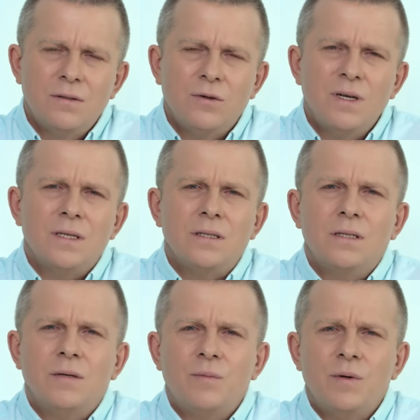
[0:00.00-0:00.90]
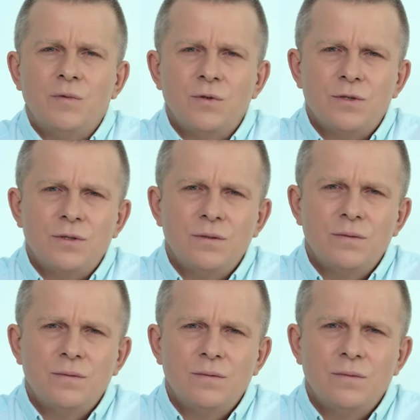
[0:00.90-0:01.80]
But how will it help us
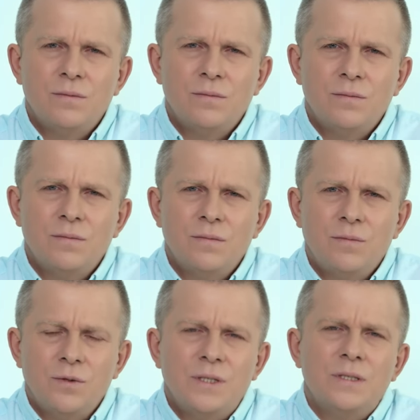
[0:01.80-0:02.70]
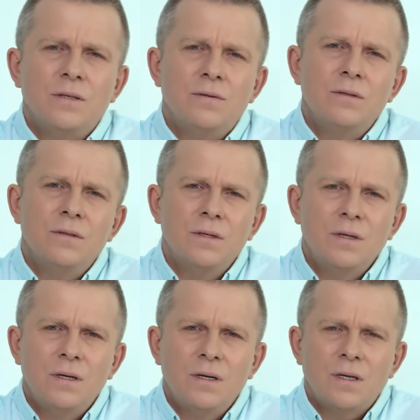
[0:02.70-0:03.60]
after
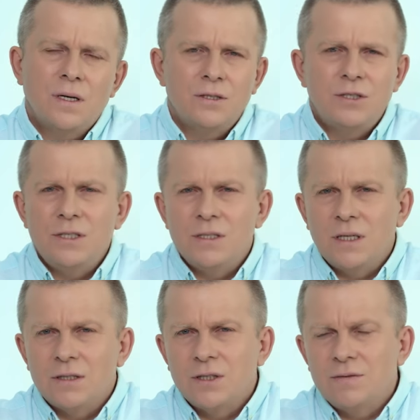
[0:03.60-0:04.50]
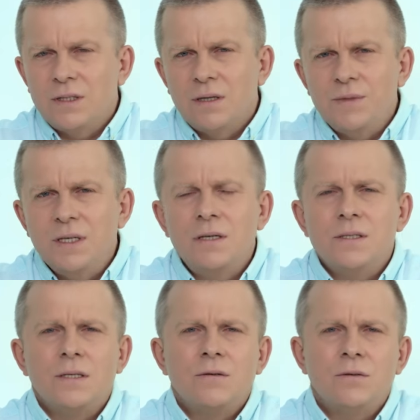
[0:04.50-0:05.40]
our life in this
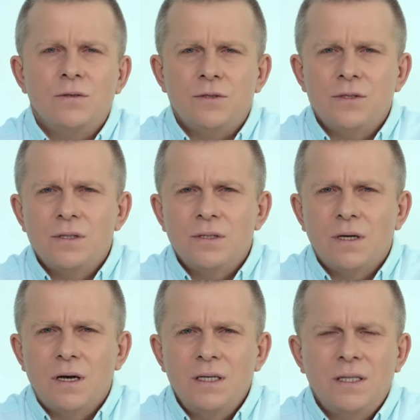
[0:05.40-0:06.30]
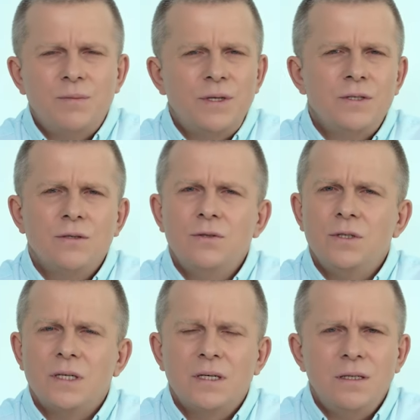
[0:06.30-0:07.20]
body is over? And this
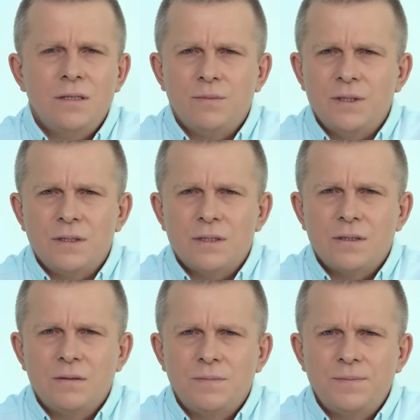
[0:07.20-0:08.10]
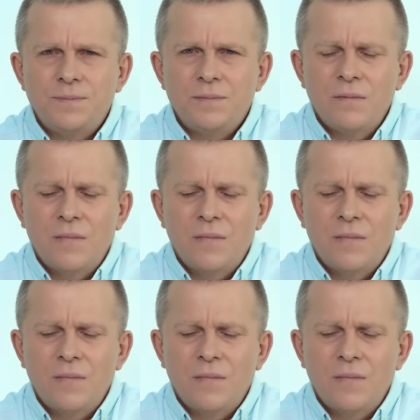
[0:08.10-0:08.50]
actually happens very quickly.